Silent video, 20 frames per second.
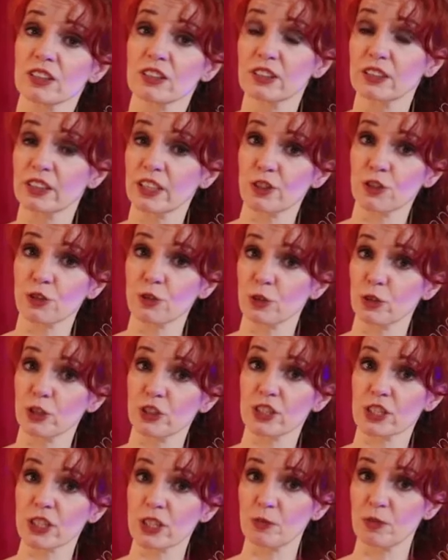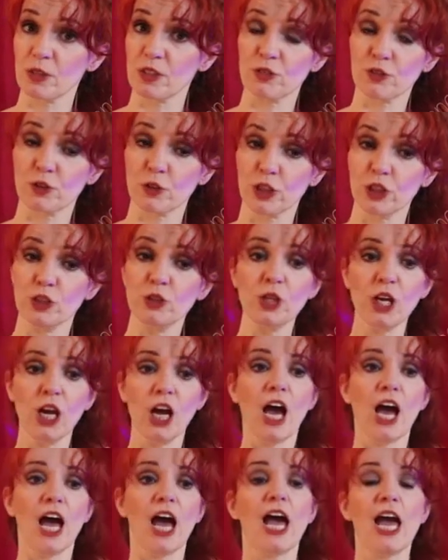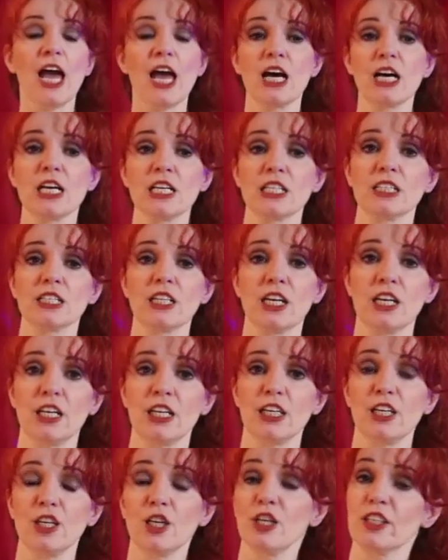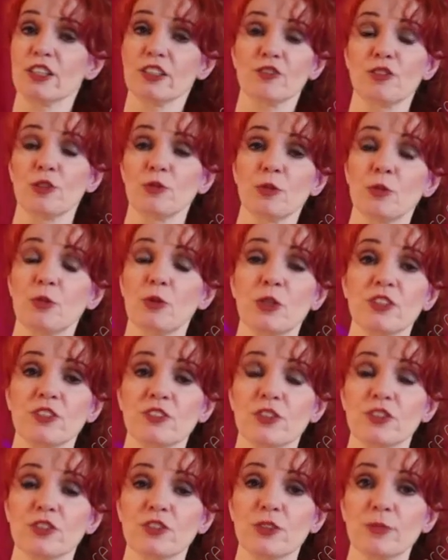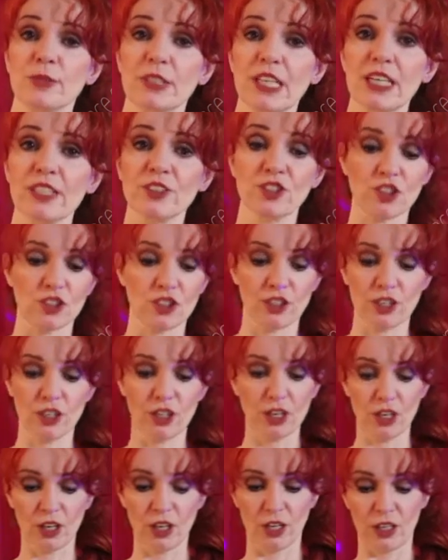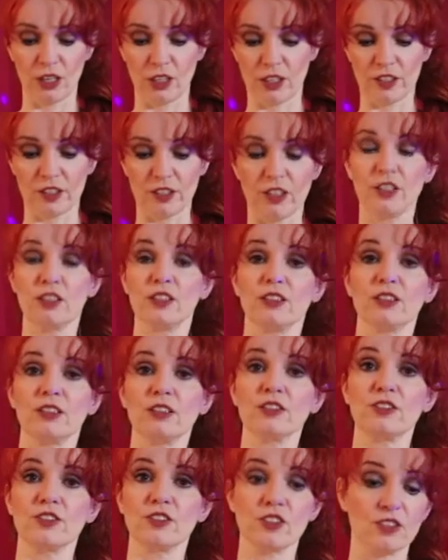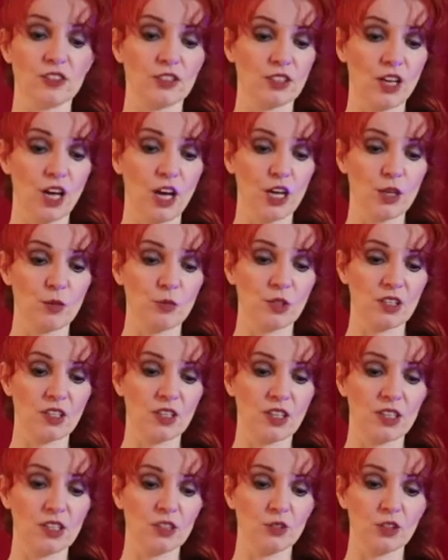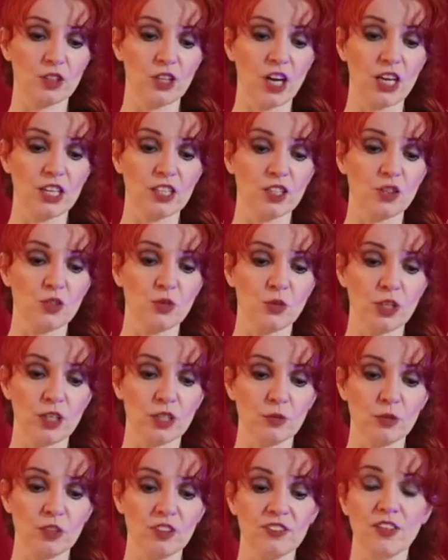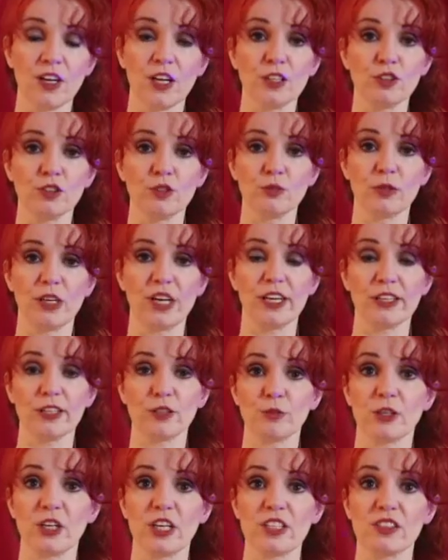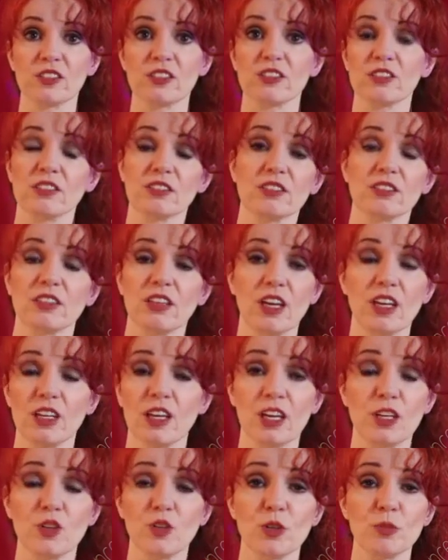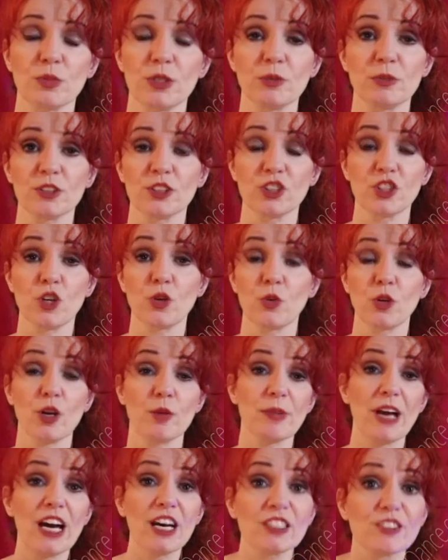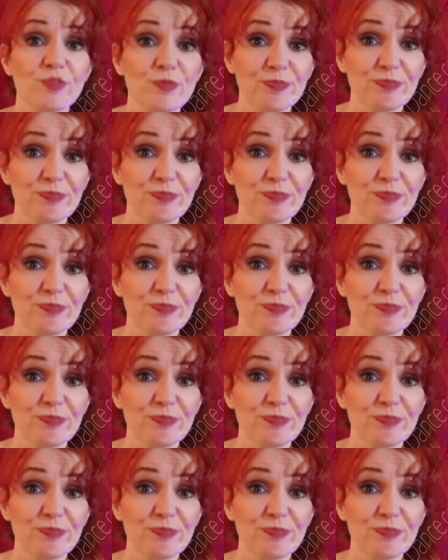little dance warrior tidbit for you, and uh, from a point of view from a dancer, because there, there are certain times and things where I don't want to be followed by the press, and I don't want people to know where I'm at.